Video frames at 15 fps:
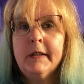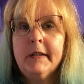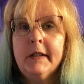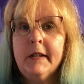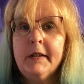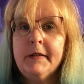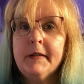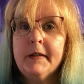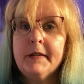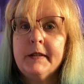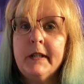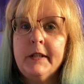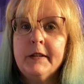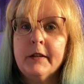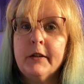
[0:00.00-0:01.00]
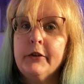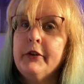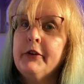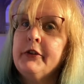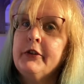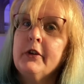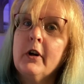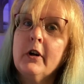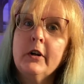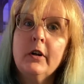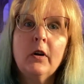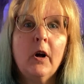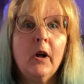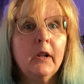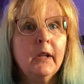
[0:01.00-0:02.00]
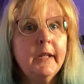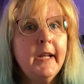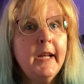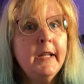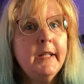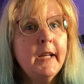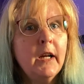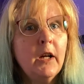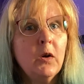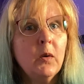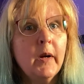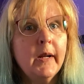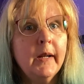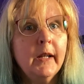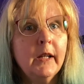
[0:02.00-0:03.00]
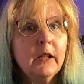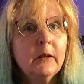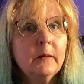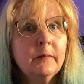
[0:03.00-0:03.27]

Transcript: 'Tis the season to start your holiday decorating.